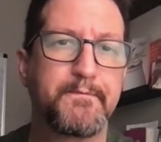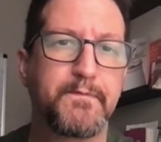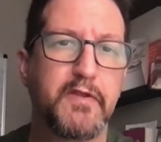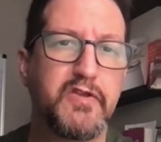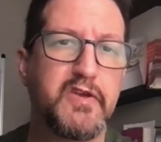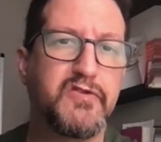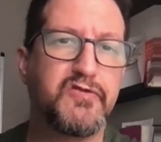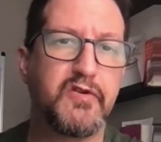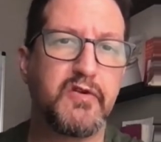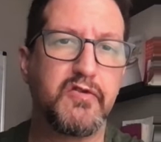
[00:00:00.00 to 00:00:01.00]
these
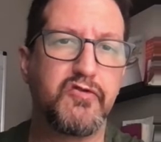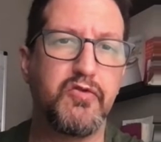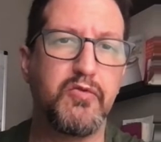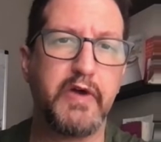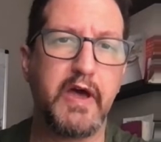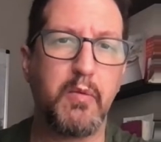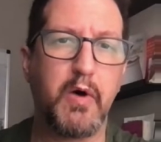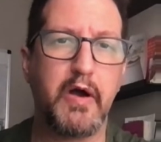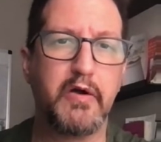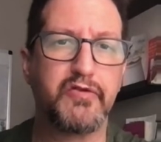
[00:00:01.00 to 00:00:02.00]
two
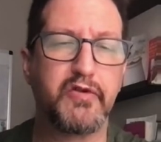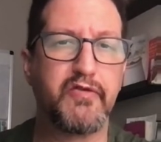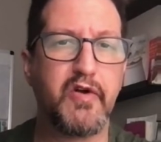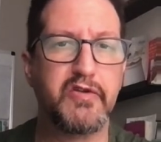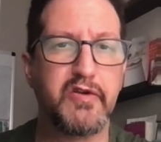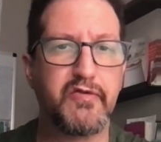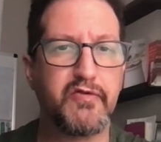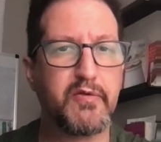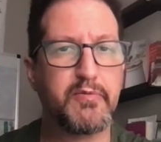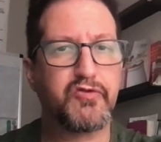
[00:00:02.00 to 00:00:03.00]
K-wires look very different
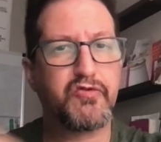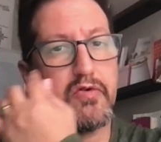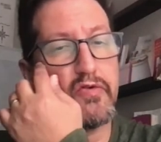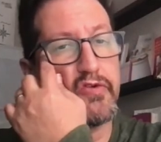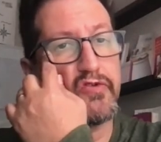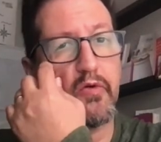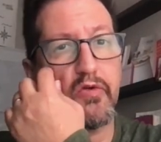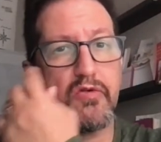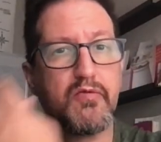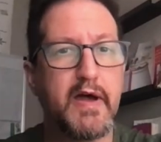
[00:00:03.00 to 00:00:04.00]
from the screw. There's no
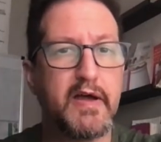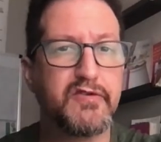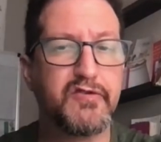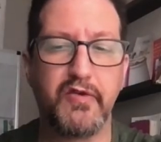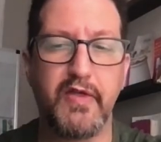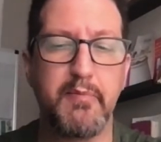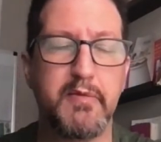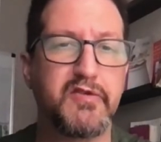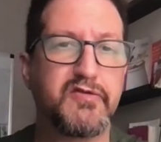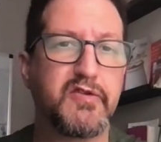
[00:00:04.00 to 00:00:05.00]
threads, so that
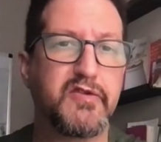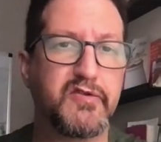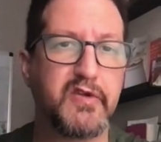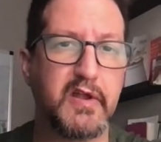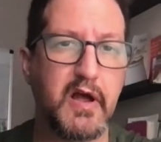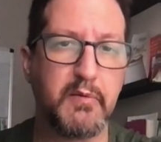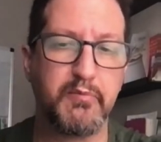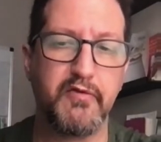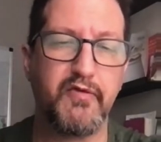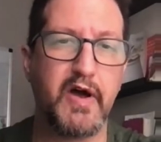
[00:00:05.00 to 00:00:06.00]
means that this cannot
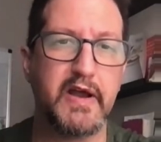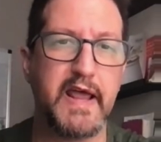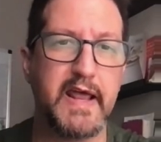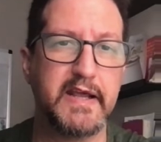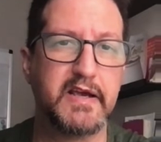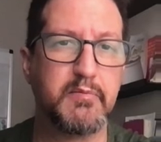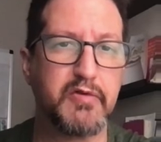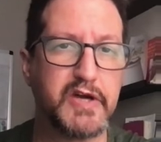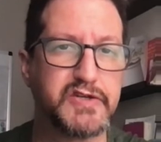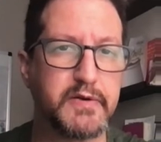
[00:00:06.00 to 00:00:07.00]
provide any
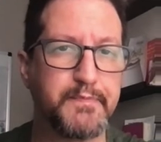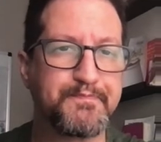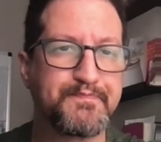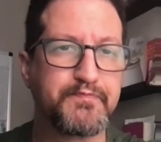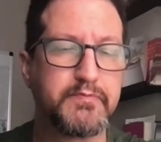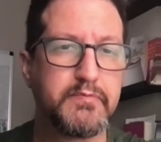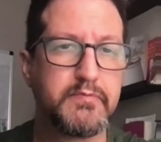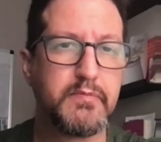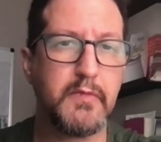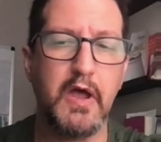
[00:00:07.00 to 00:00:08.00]
compression.
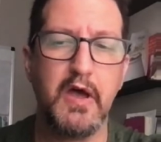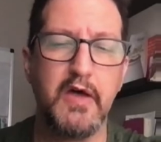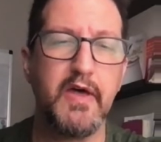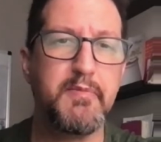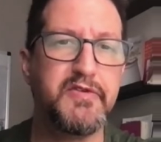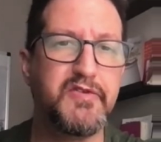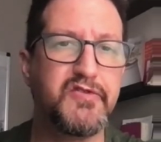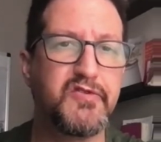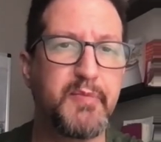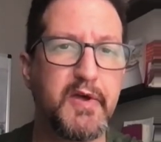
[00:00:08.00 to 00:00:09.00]
That means
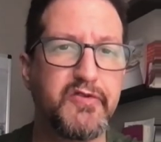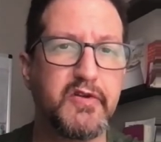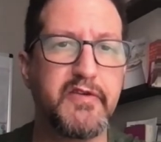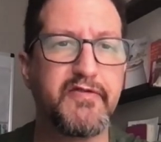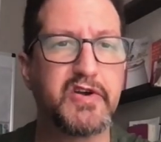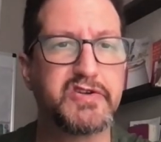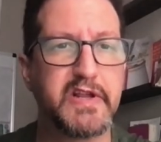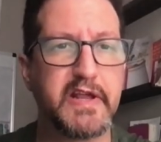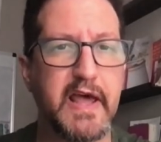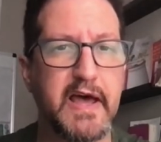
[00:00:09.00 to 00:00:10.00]
this is basically
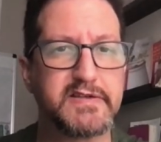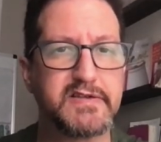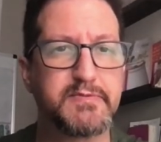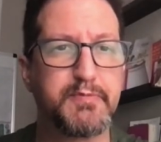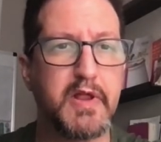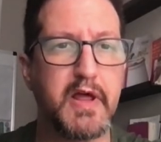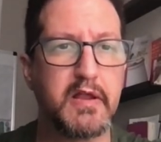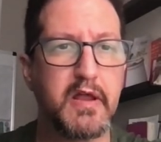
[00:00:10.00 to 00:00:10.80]
functioning as a splint,